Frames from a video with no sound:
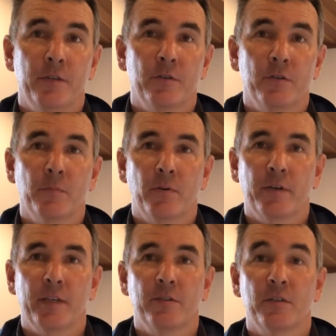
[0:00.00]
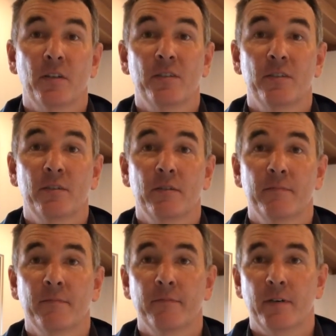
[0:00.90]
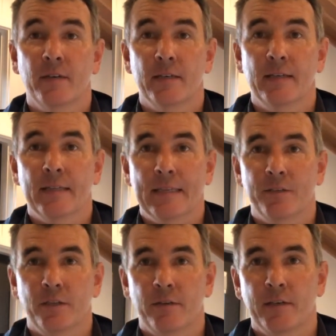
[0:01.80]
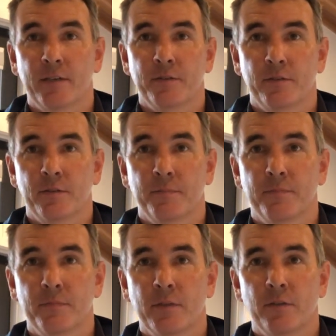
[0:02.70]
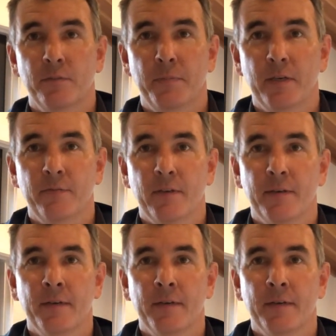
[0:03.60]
You're supporting your solar system by that generator system. So it's a bit of a